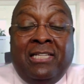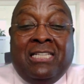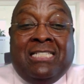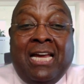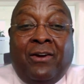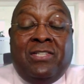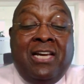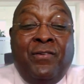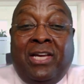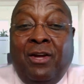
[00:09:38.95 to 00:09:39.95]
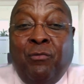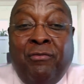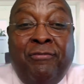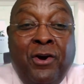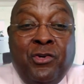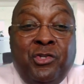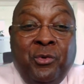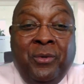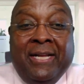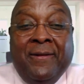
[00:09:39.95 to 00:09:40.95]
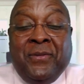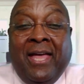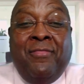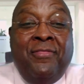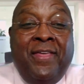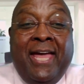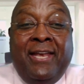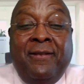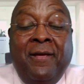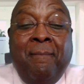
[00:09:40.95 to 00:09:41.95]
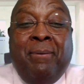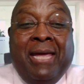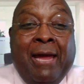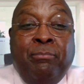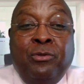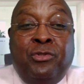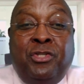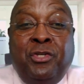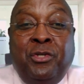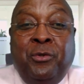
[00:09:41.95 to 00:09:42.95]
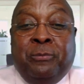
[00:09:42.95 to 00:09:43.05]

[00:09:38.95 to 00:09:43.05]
the secretary can refer to it and then be able to